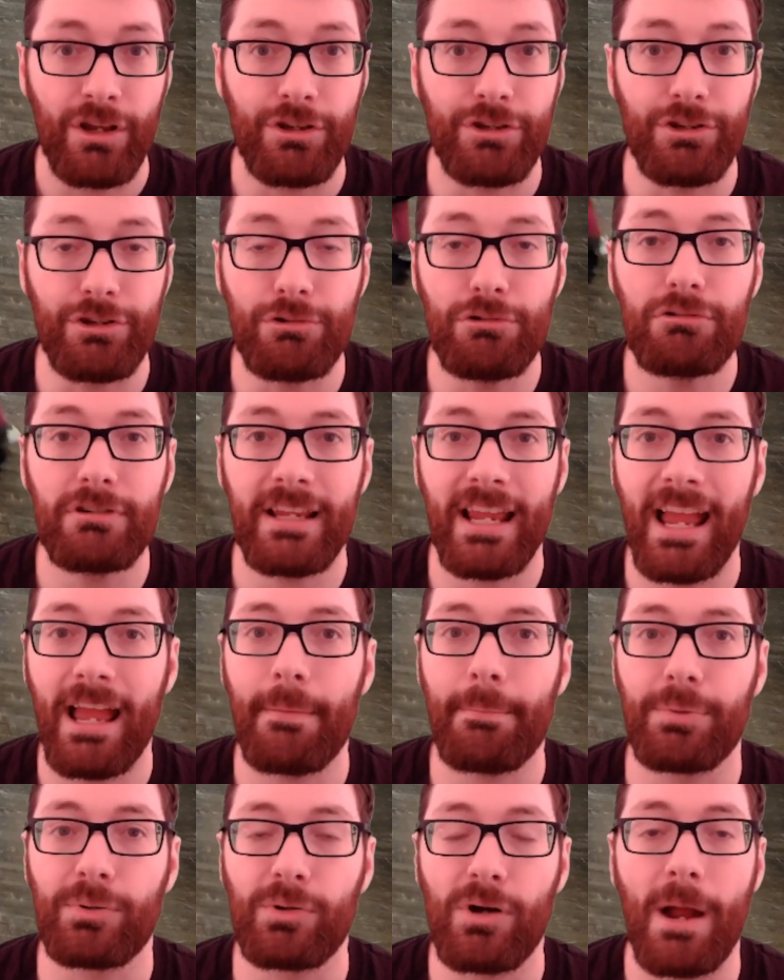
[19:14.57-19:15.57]
you
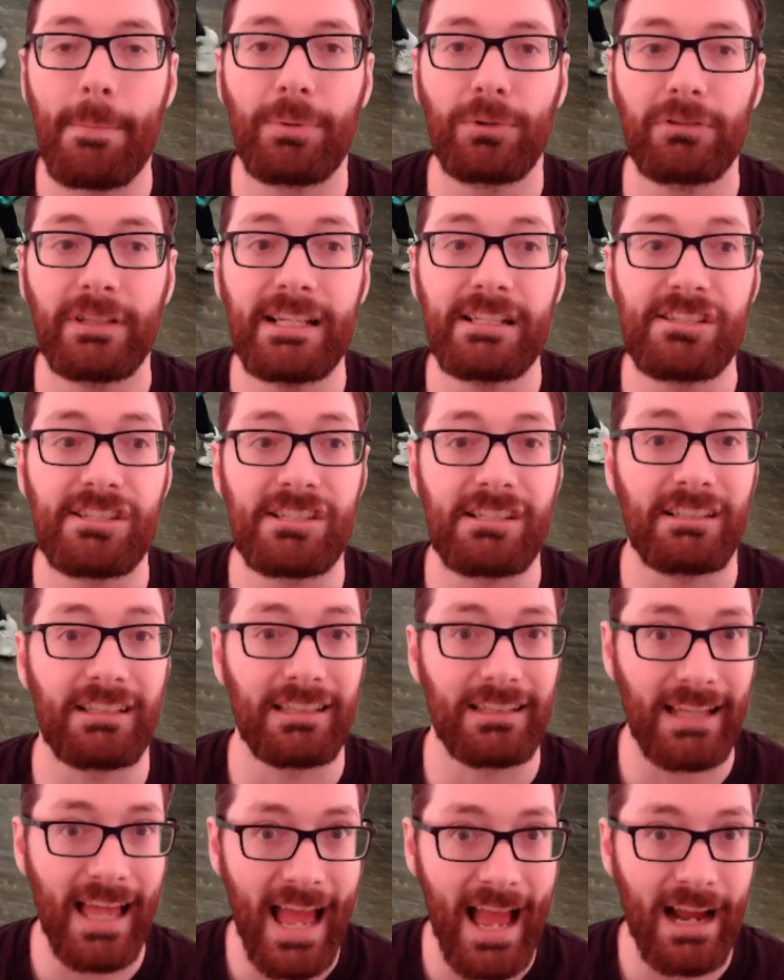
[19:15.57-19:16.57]
can't properly
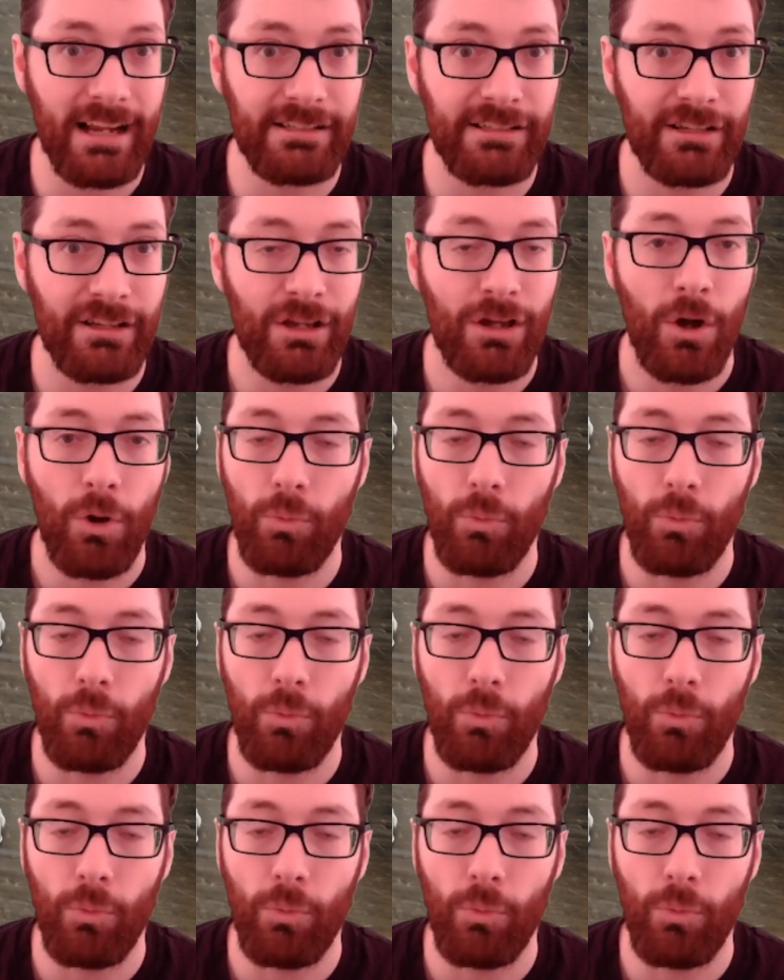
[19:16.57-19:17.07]
select